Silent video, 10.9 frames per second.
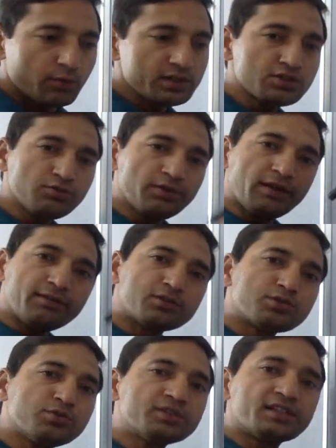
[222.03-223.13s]
once we have
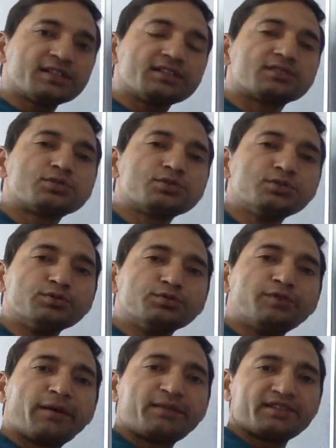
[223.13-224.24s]
two
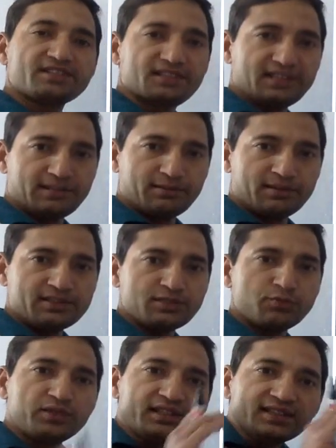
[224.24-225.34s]
vibrational levels,
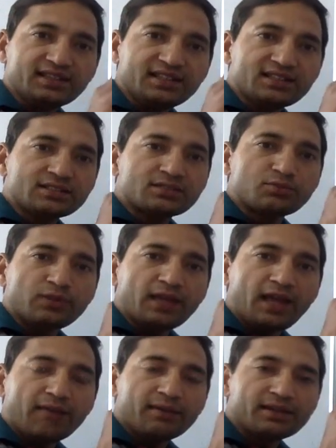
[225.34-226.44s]
within these we
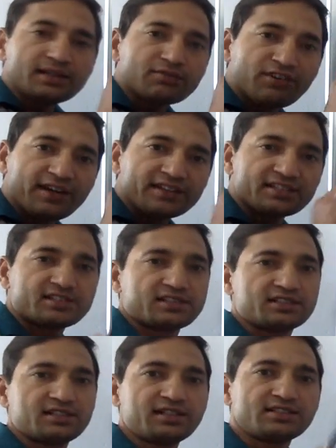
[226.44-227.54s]
have a fine
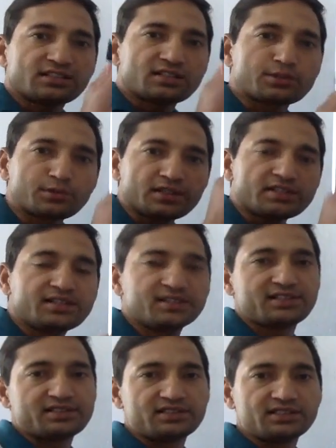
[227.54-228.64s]
structure, that is the rotational
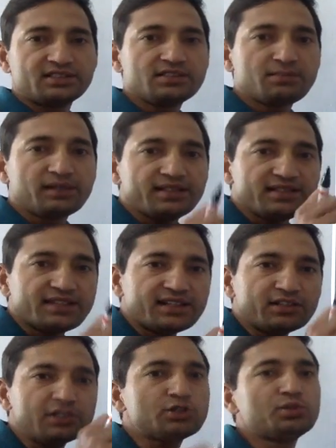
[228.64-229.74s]
transitions, but these are
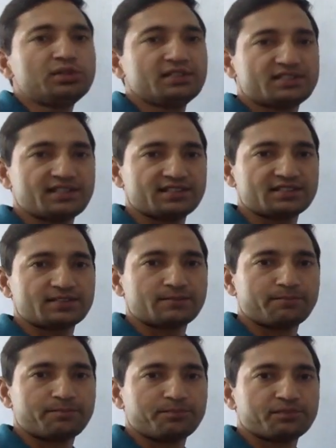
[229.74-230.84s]
not equidistant.
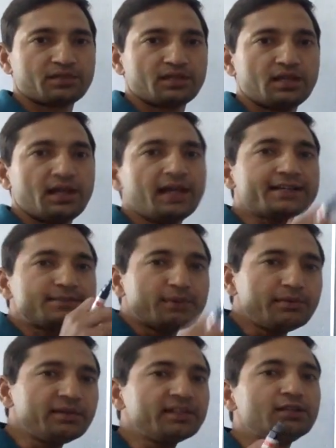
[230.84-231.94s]

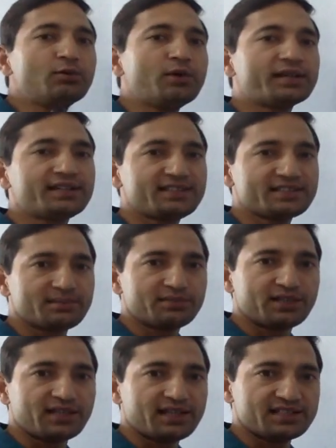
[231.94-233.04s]
Experimentally we are getting
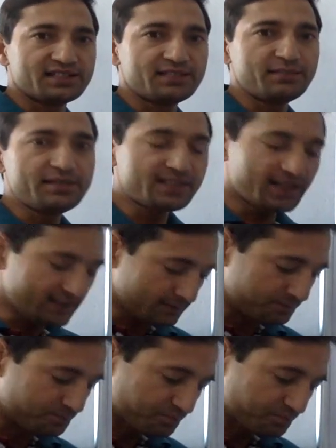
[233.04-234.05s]
something else. It means that